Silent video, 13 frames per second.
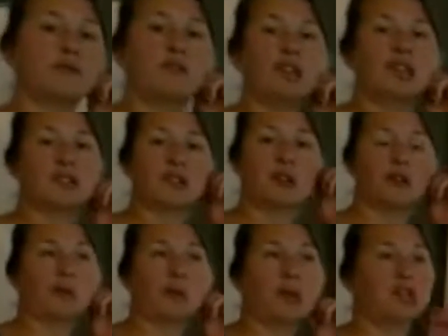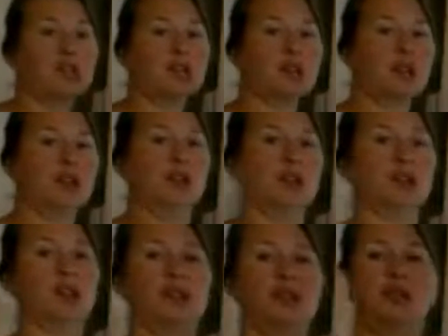veins that are running
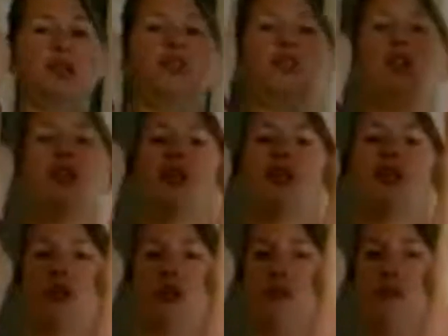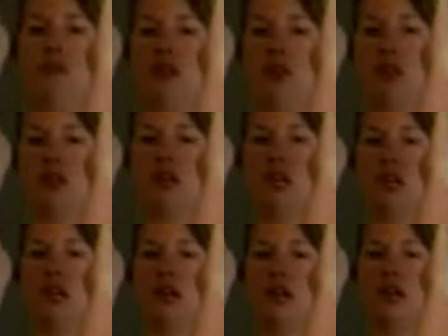next to each other
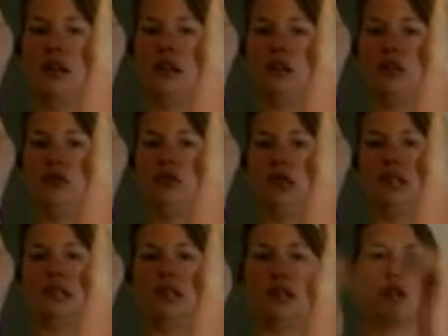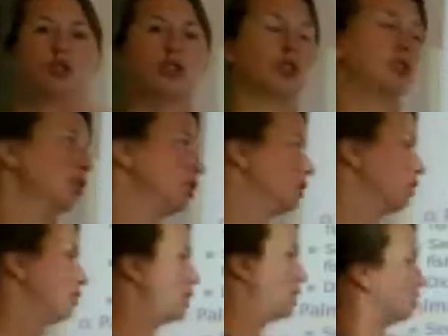vertically and they do not touch.
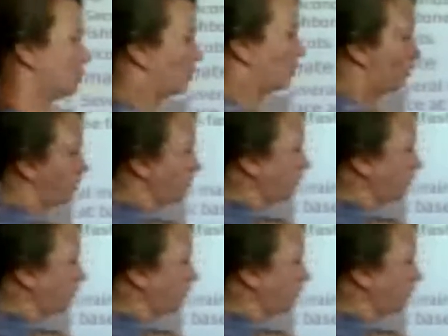Okay, so